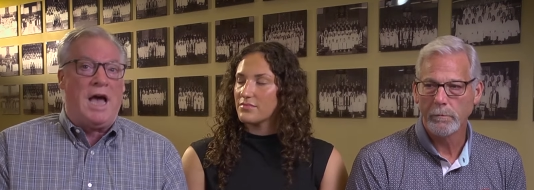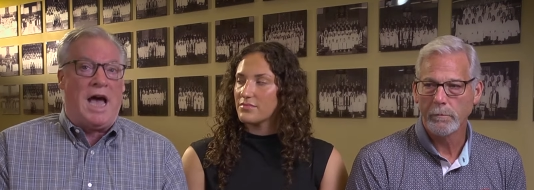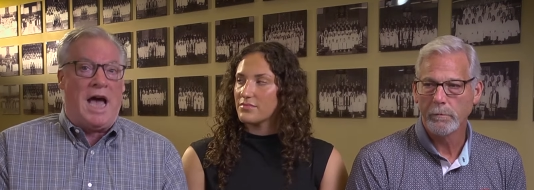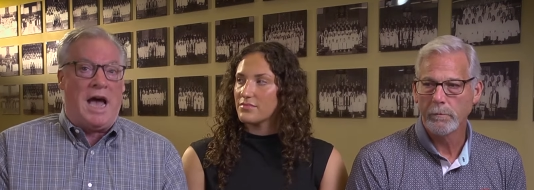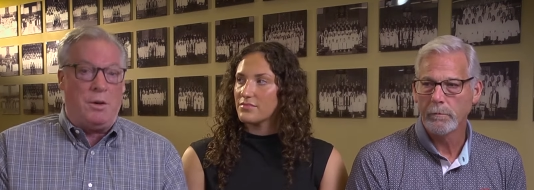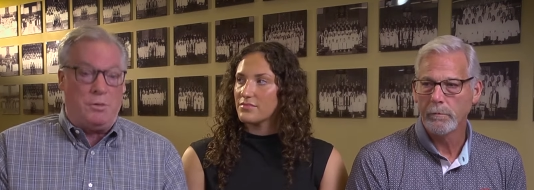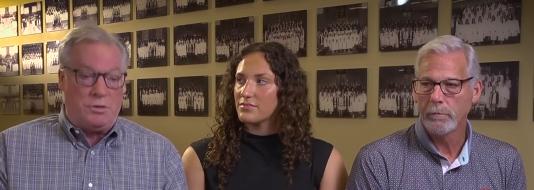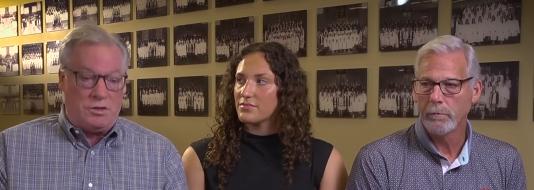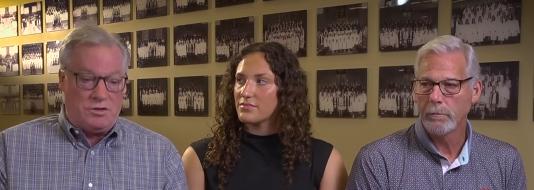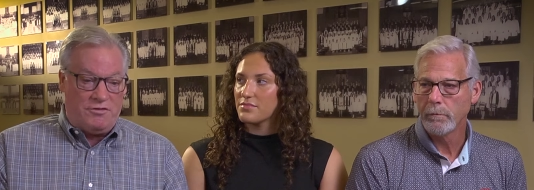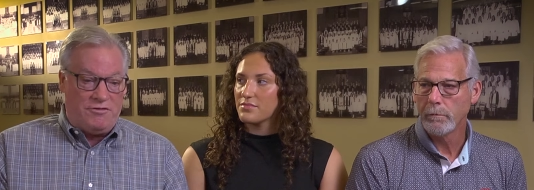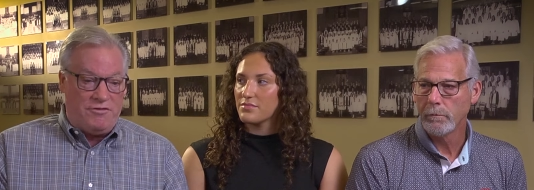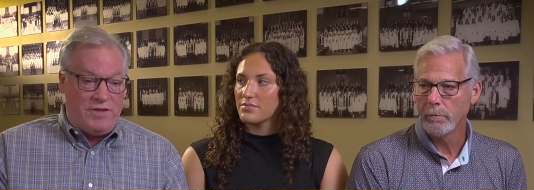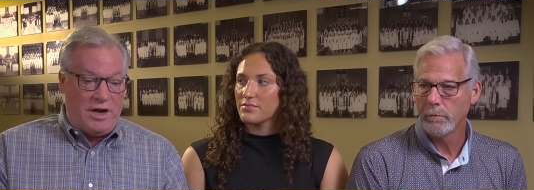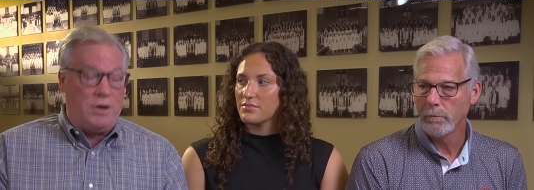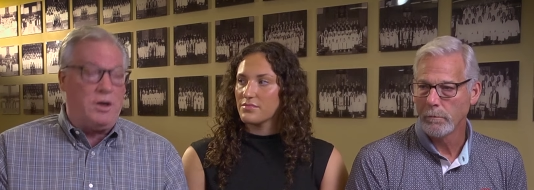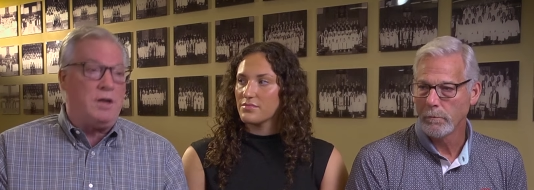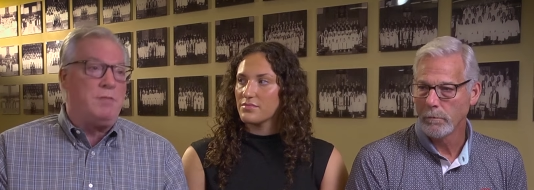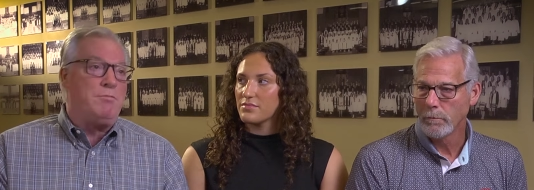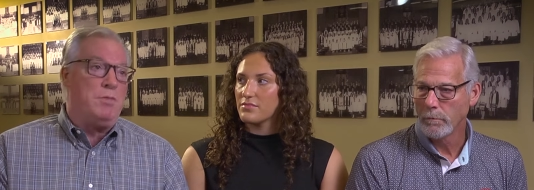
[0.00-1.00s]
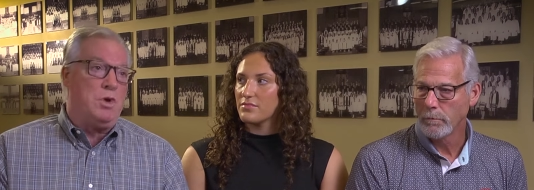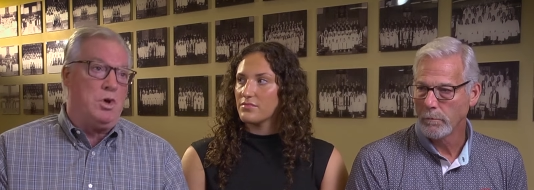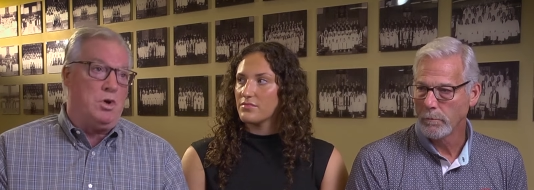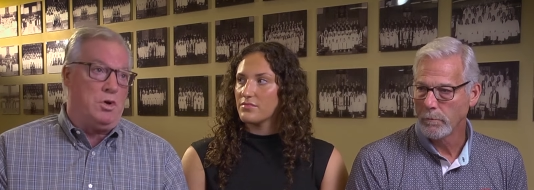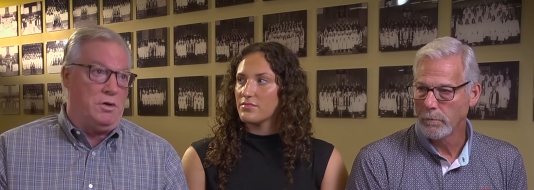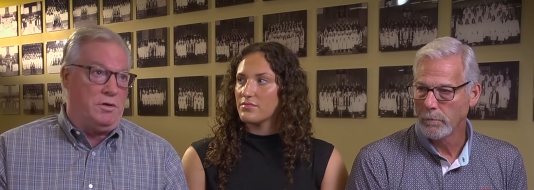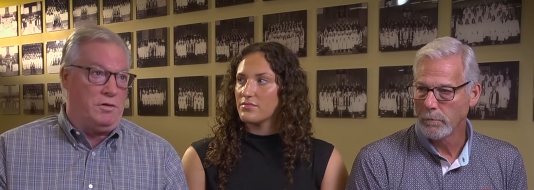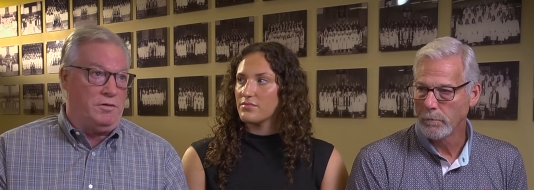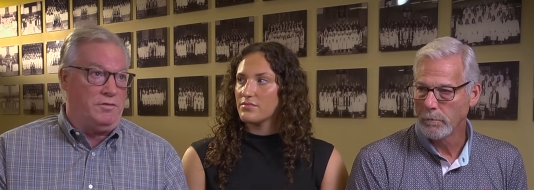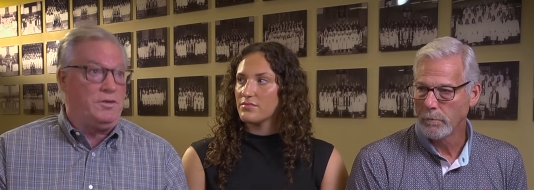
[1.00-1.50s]
Speaker 1: I was very
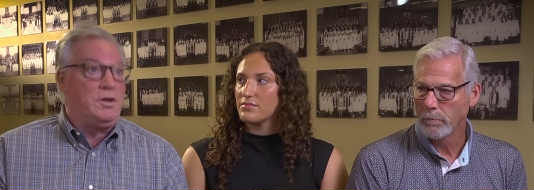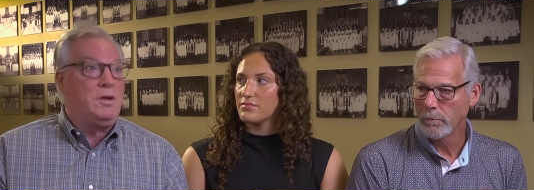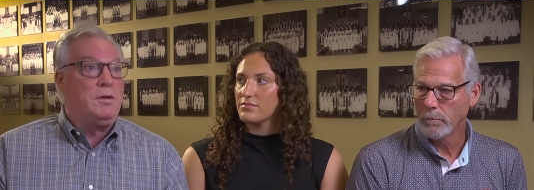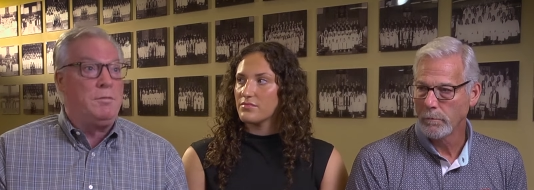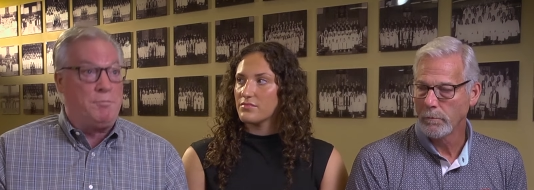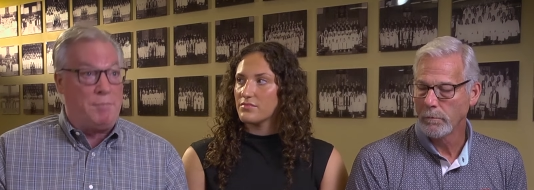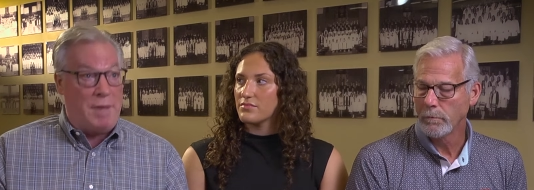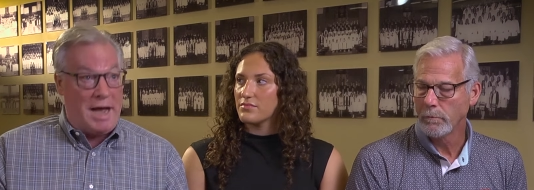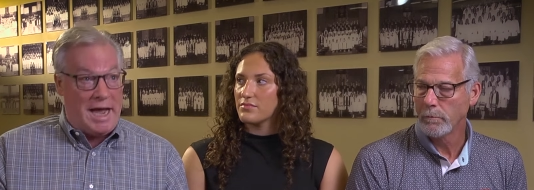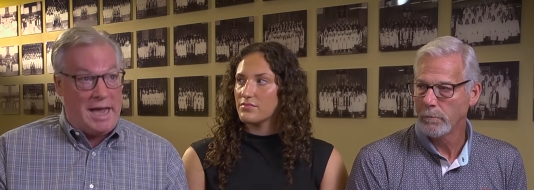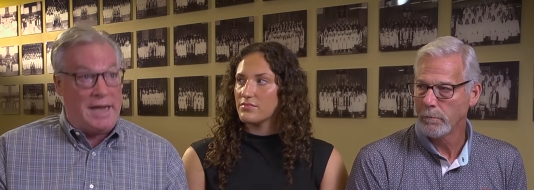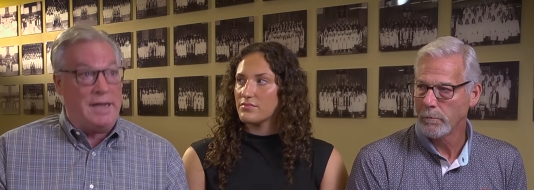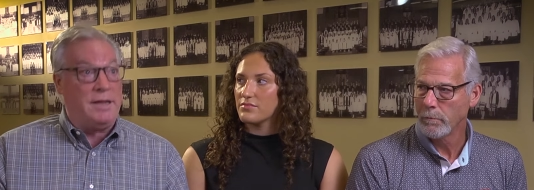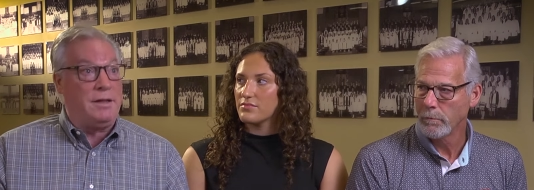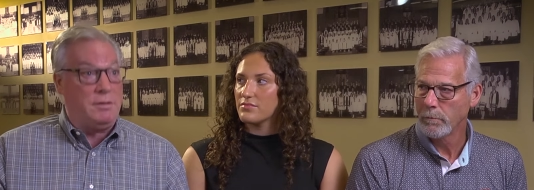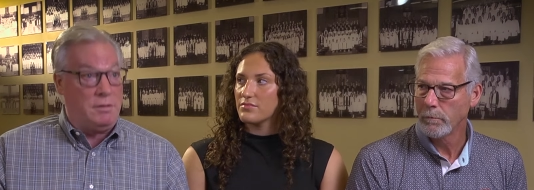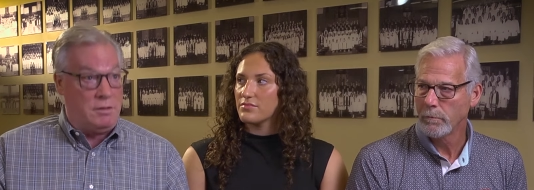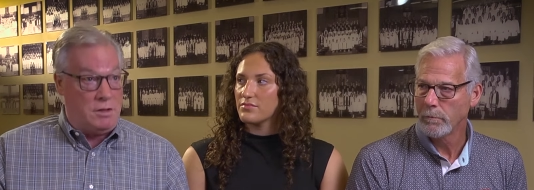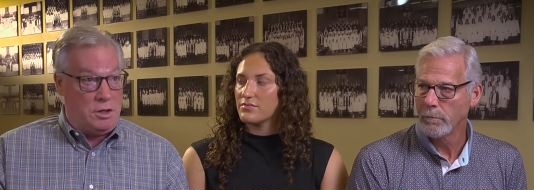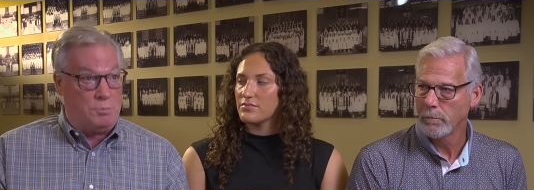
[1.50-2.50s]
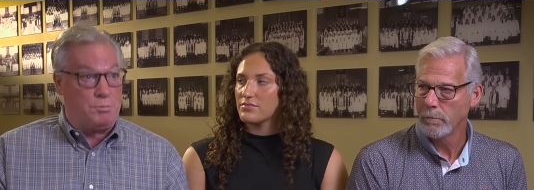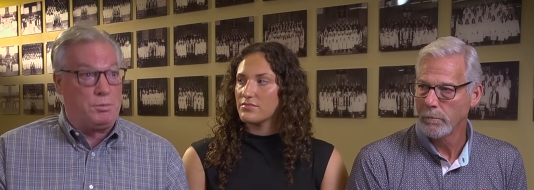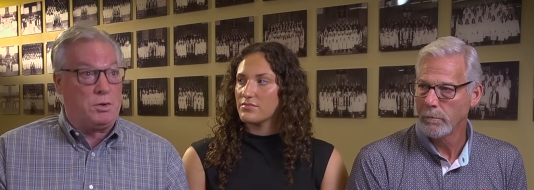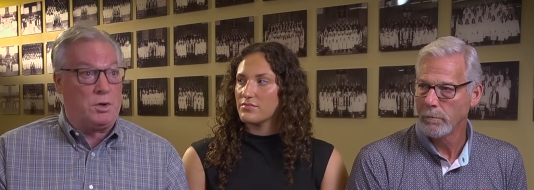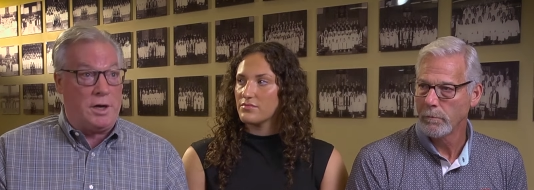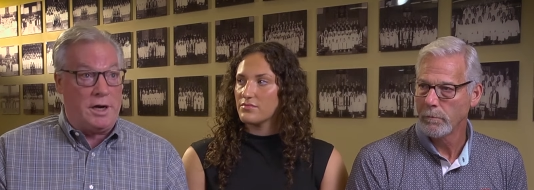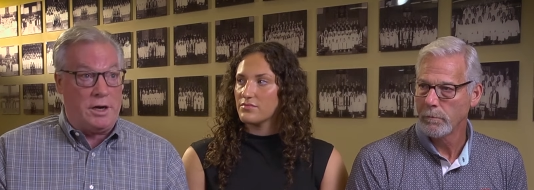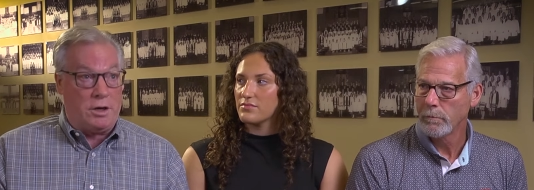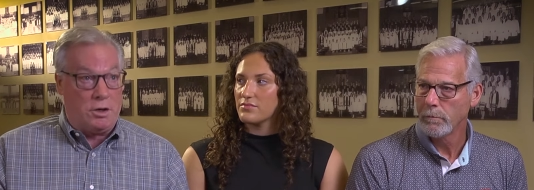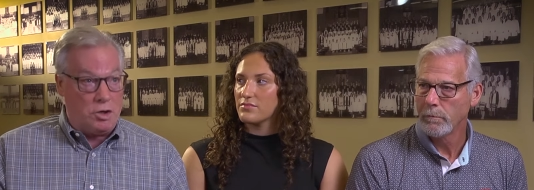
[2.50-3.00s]
moved by the
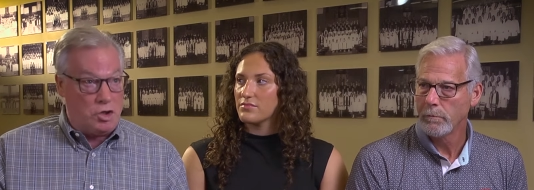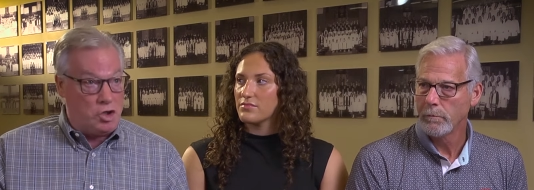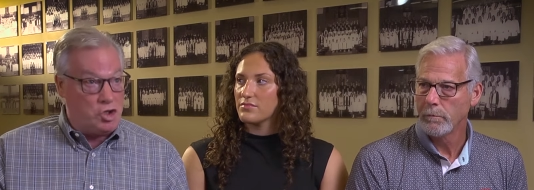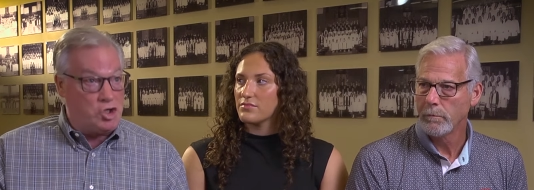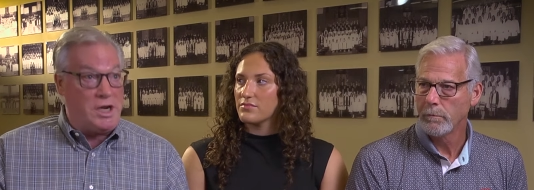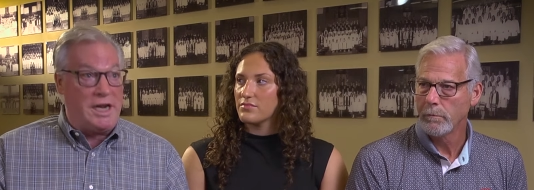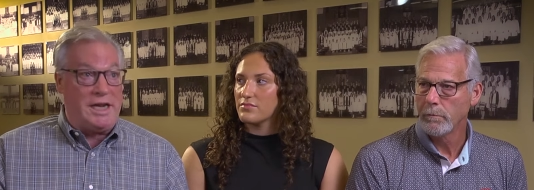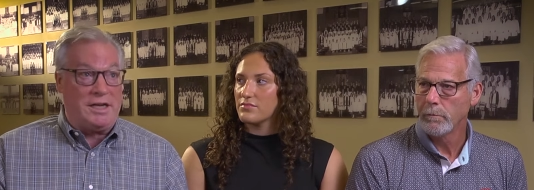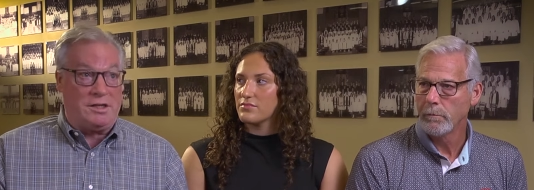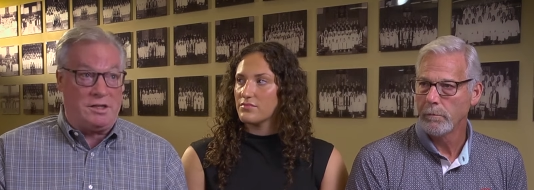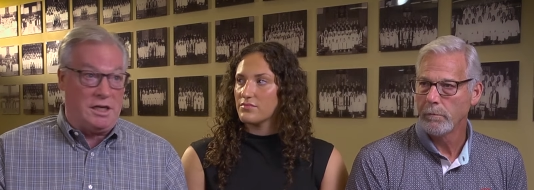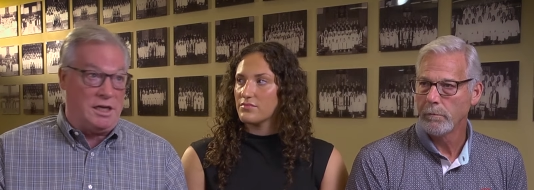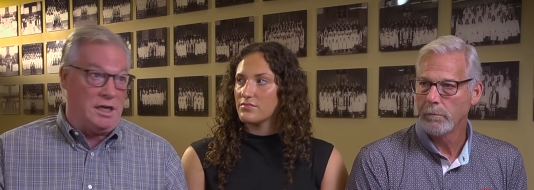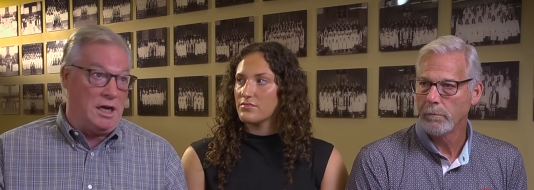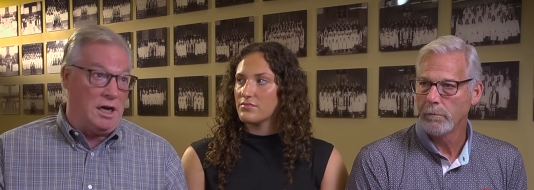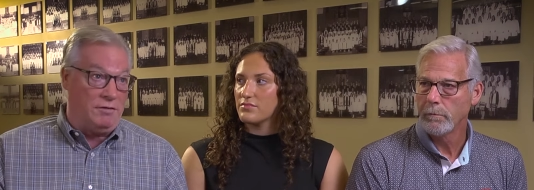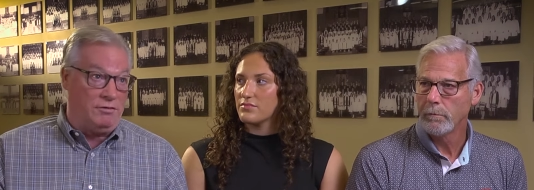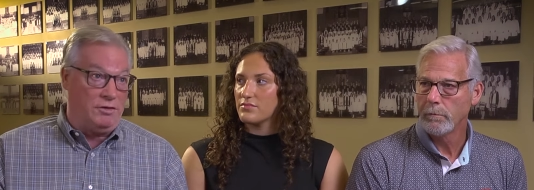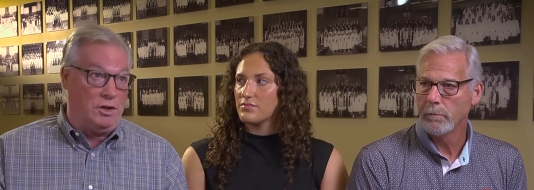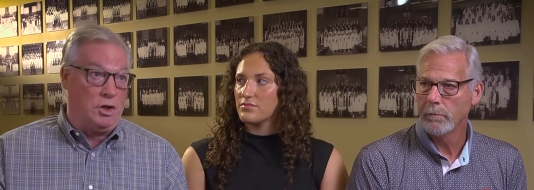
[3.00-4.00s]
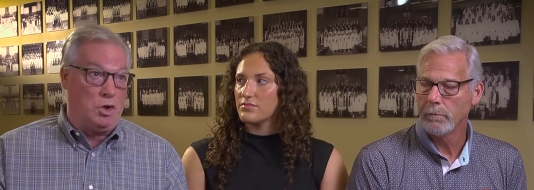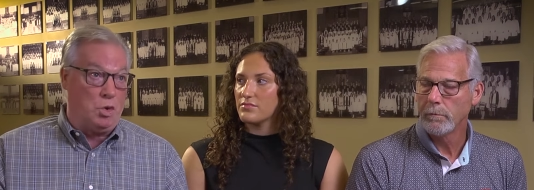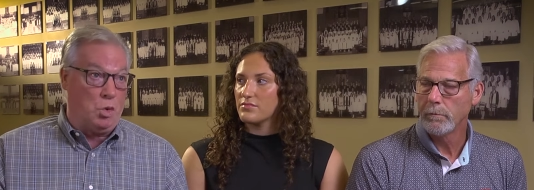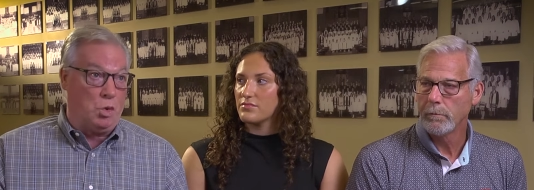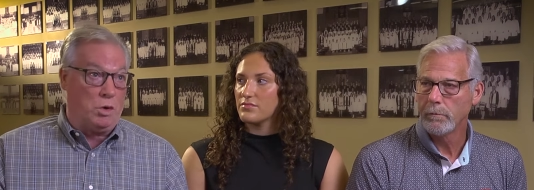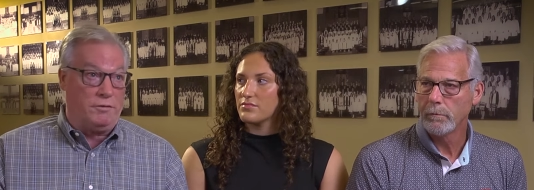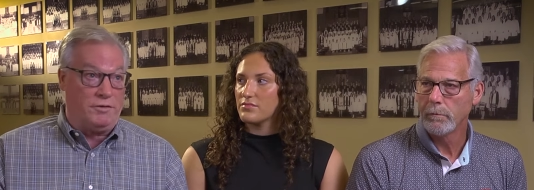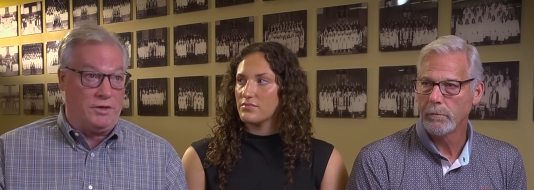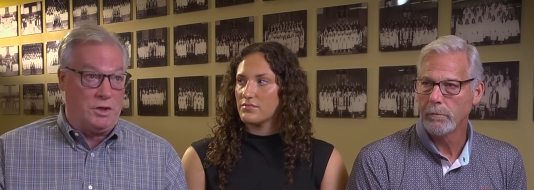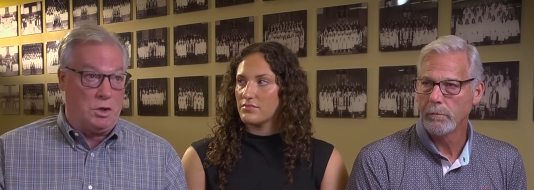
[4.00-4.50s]
prayer chanting of
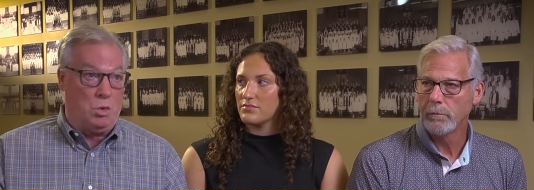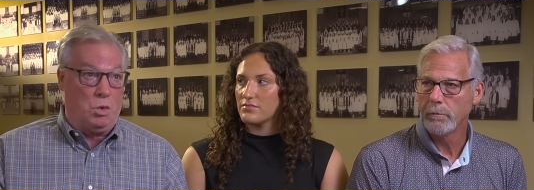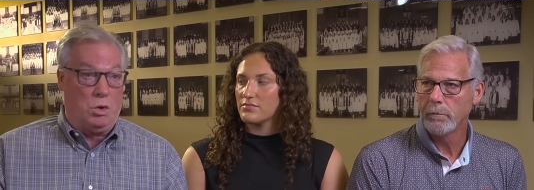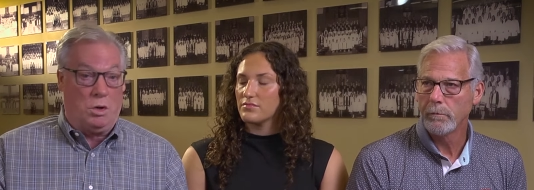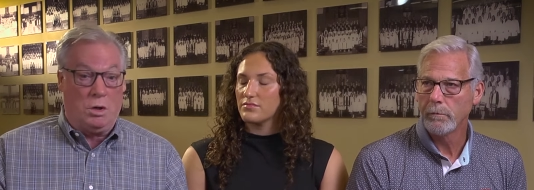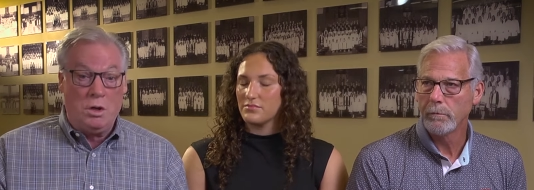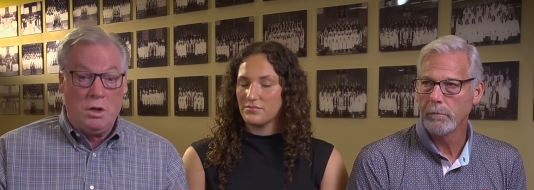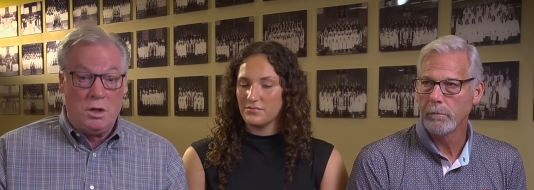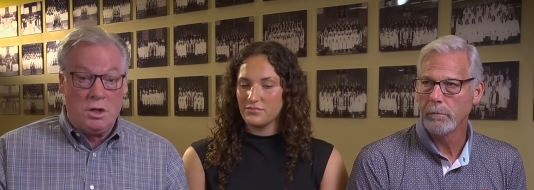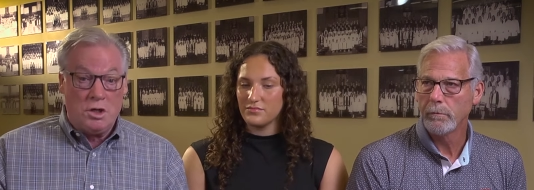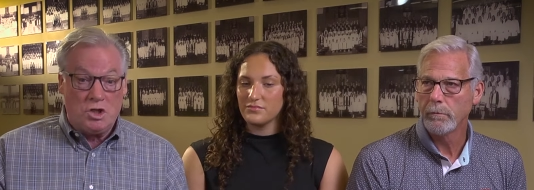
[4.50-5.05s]
Lador Vador.